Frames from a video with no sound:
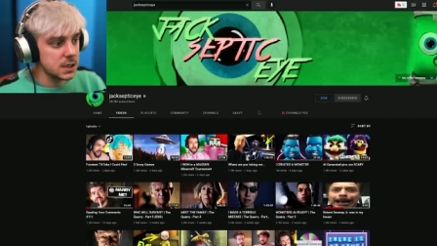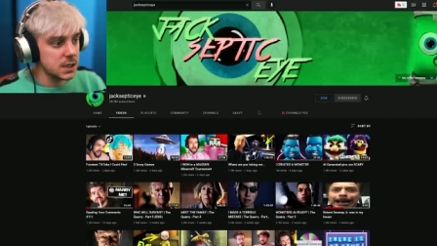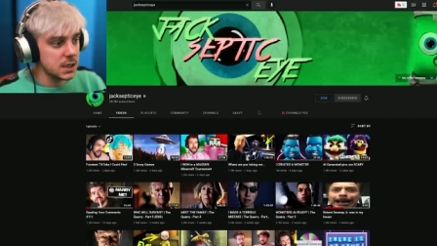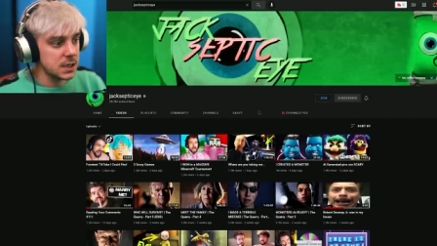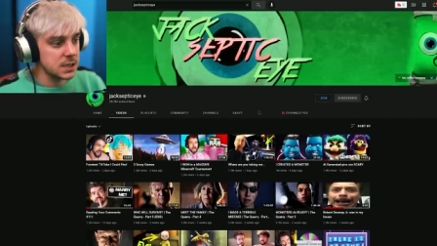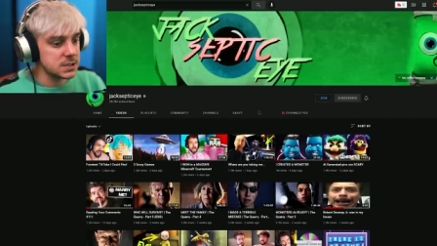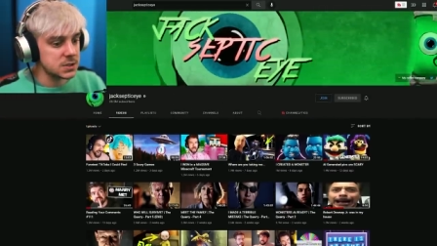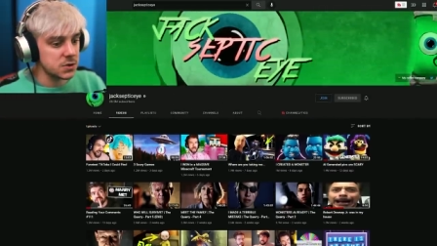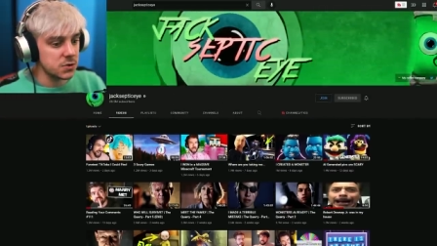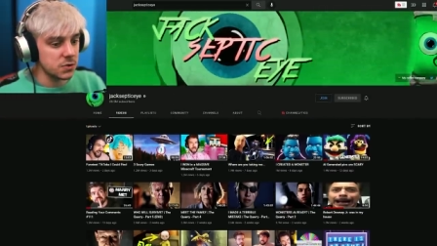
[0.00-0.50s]

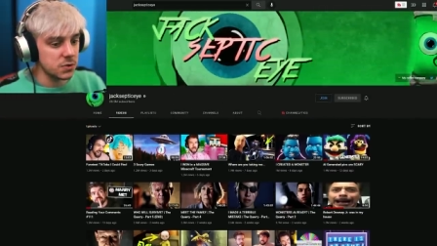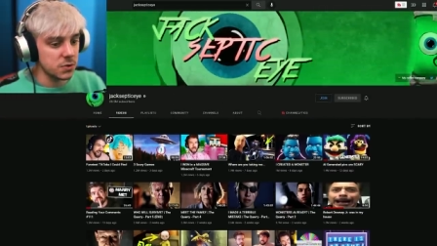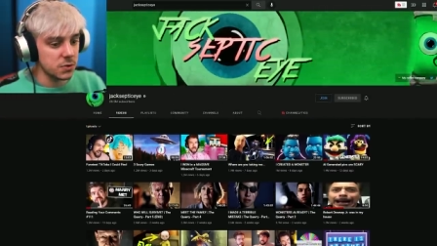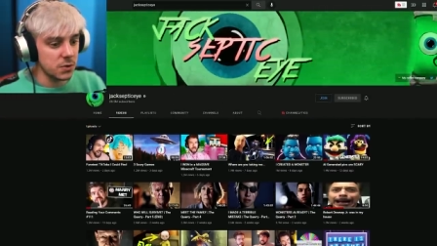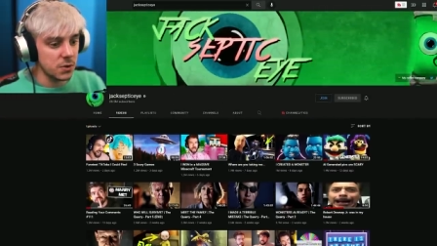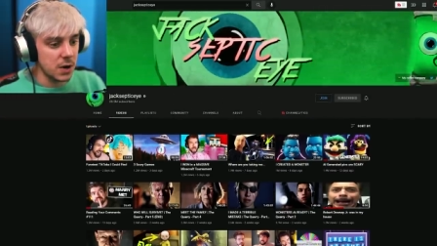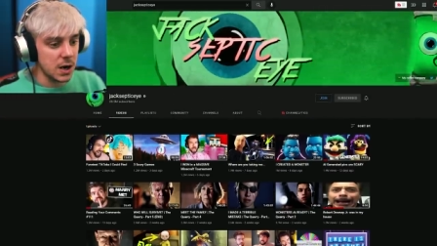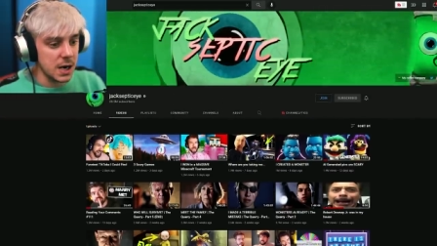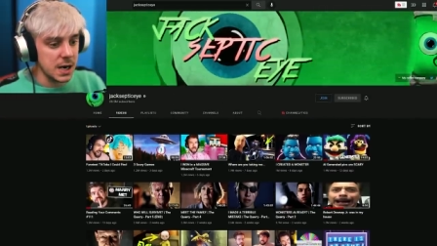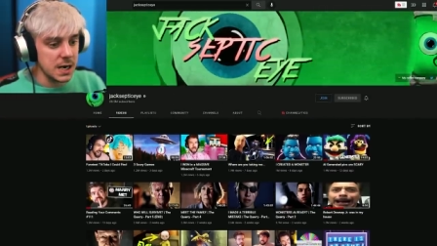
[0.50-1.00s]
It's
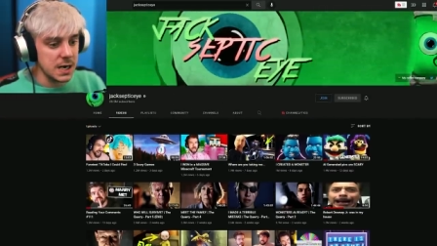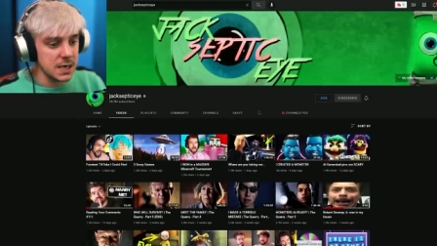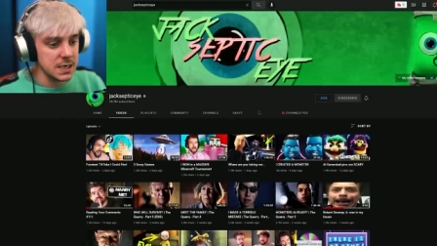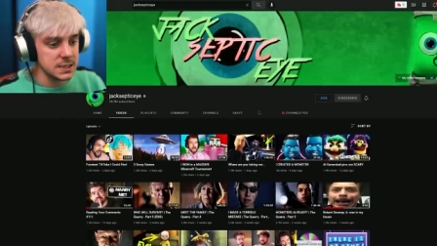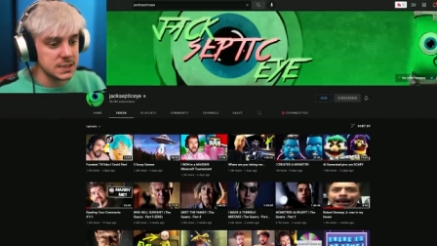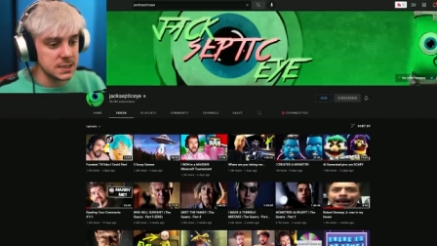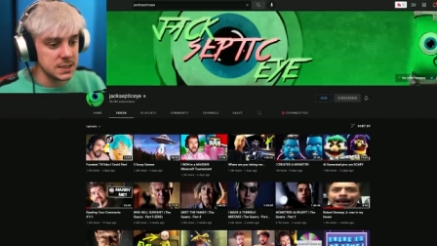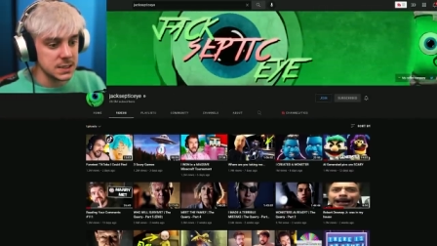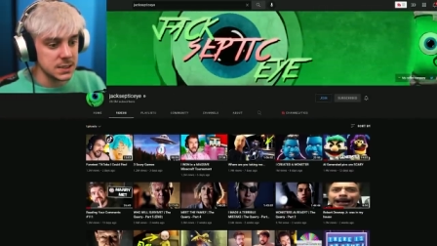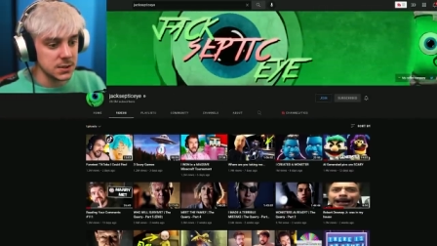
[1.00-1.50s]

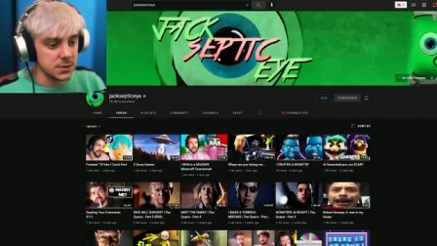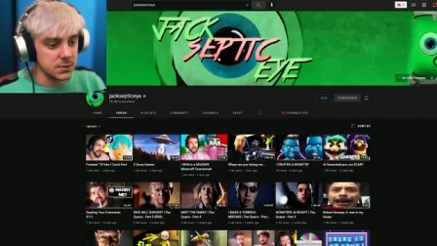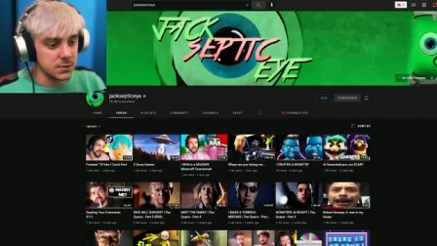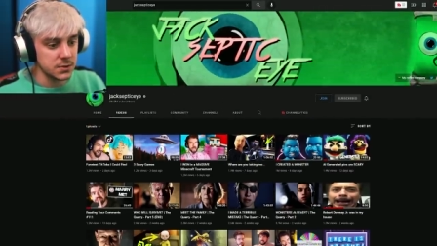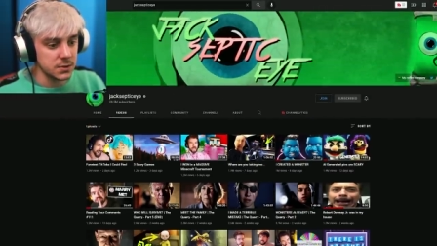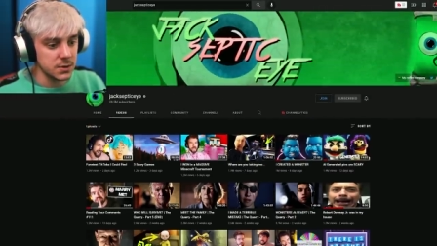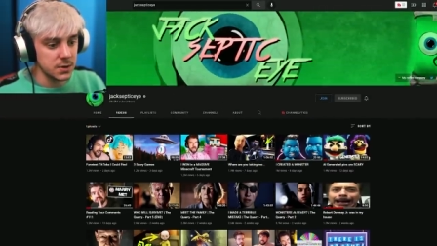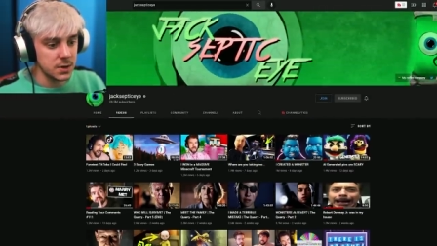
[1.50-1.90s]
crazy, dude.